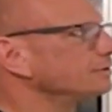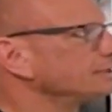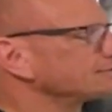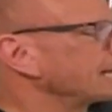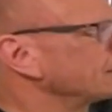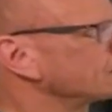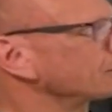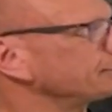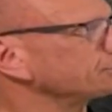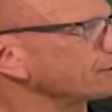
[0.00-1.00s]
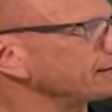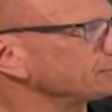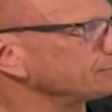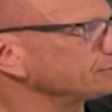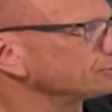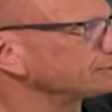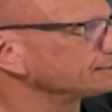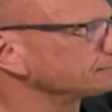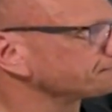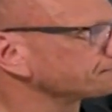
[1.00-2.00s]
It's anaerobic training we're
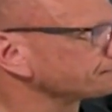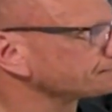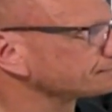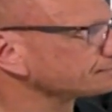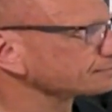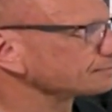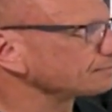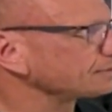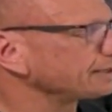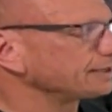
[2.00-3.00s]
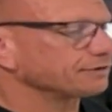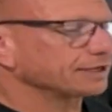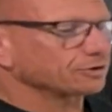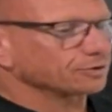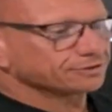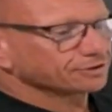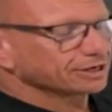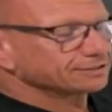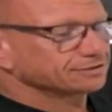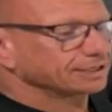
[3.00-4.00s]
doing. And according to the
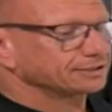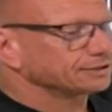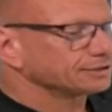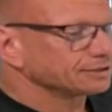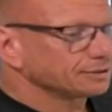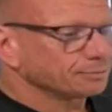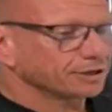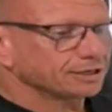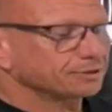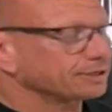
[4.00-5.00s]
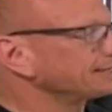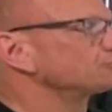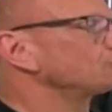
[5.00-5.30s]
ISSN, bodybuilding is